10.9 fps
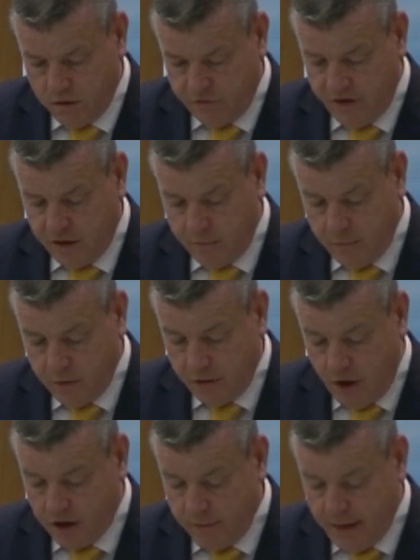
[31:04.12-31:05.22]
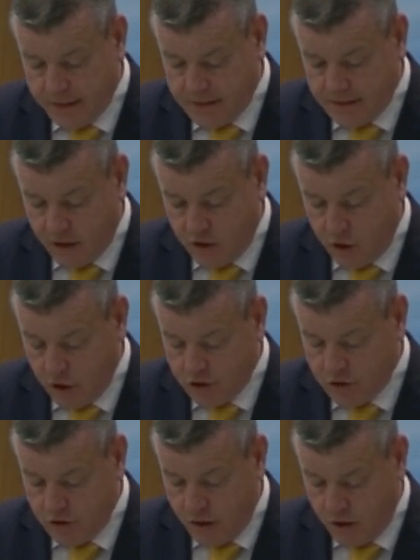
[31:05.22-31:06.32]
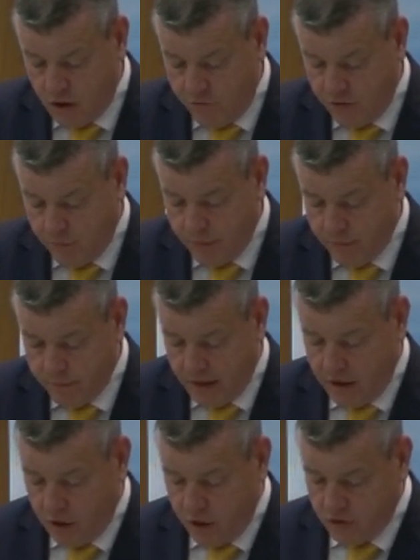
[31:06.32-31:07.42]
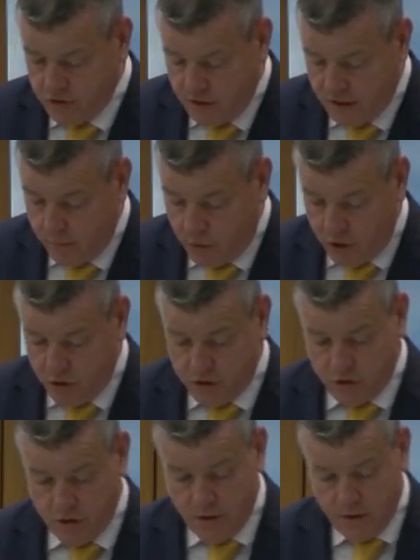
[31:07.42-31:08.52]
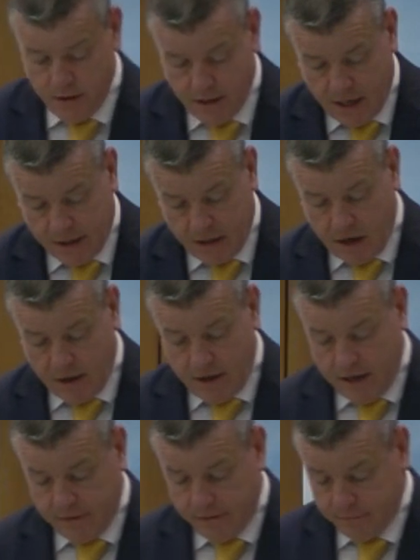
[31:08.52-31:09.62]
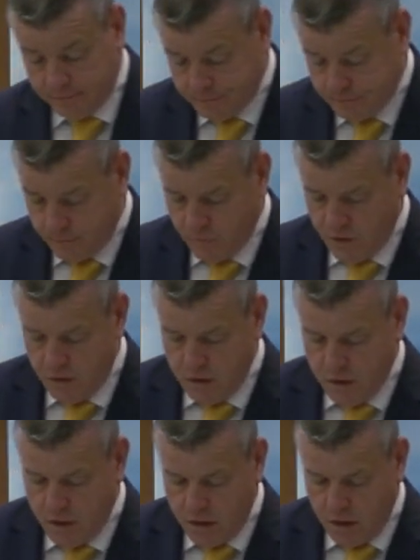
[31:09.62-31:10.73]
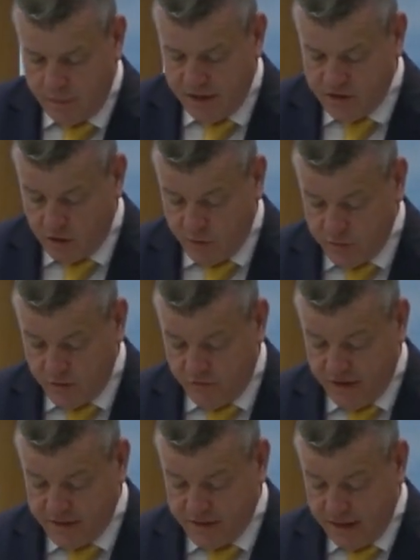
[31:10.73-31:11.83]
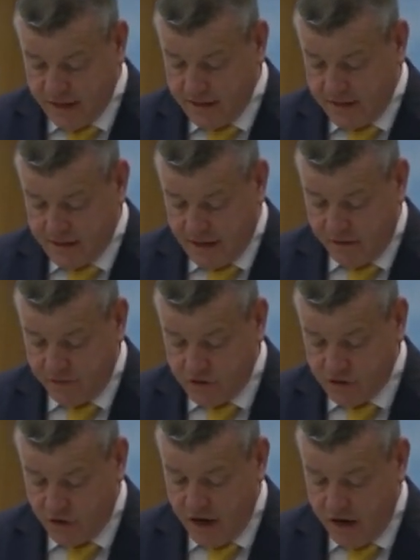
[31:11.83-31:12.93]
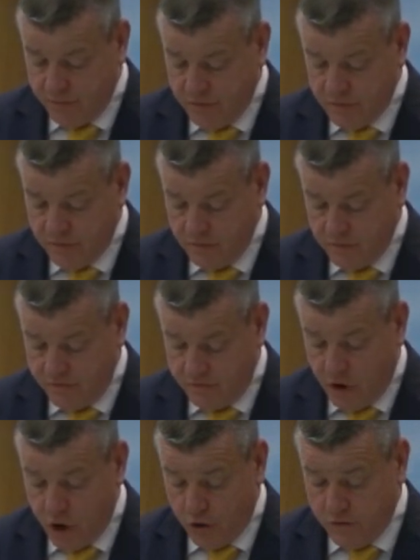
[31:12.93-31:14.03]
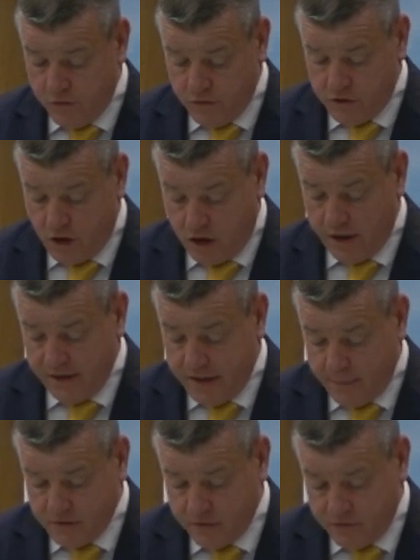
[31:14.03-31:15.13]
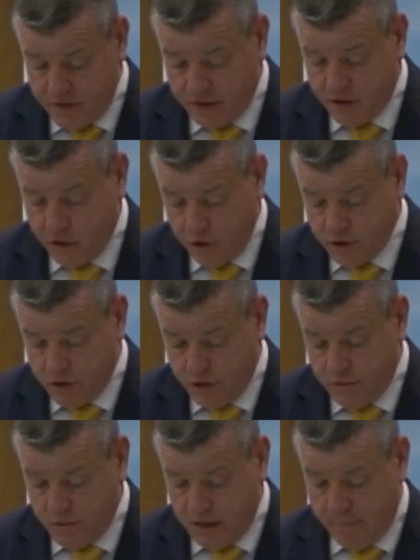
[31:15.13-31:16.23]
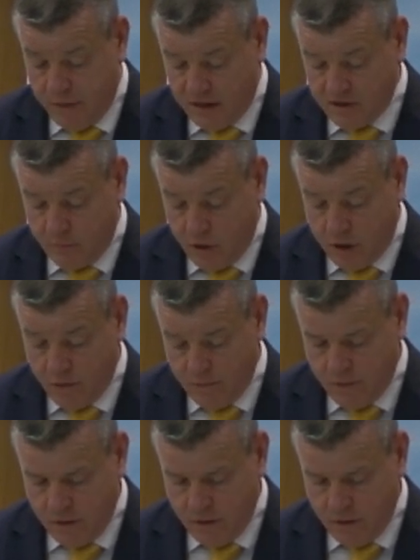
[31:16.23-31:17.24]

The film documents the collusion and cover-up by the RUC in the murders at Loch and Island. A police ombudsman investigation, as I have described, found the shocking depths of state collusion in mass murder,